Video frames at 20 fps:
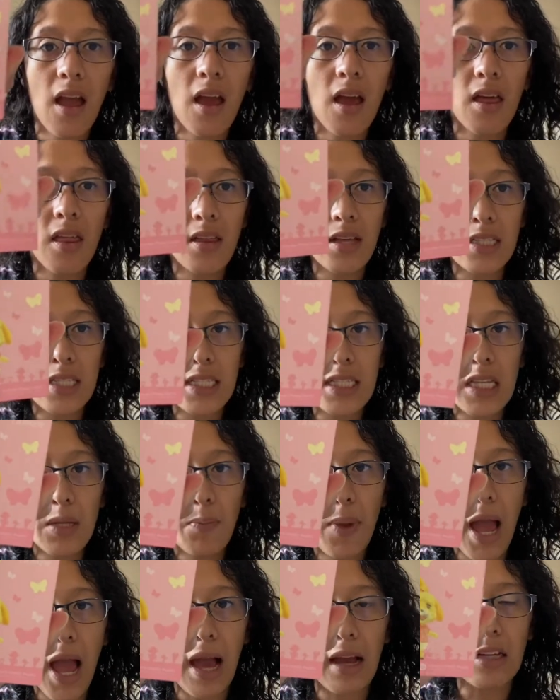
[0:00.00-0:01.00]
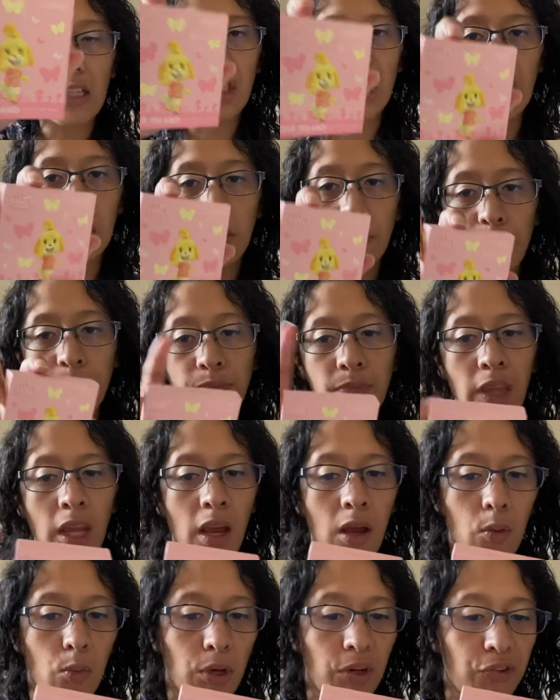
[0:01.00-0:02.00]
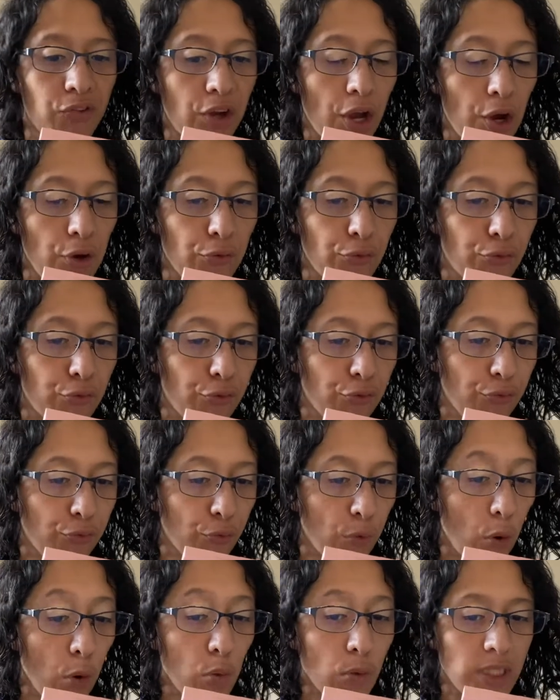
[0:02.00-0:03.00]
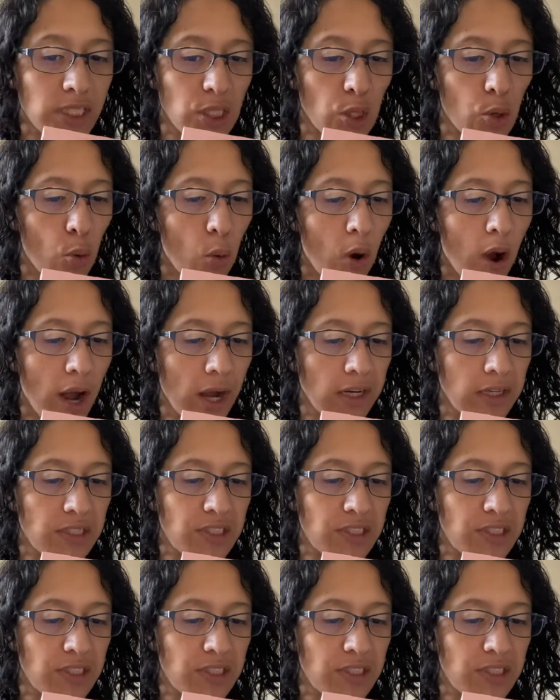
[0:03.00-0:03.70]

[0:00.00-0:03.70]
This is the packaging. We've got, oh, it's a quad.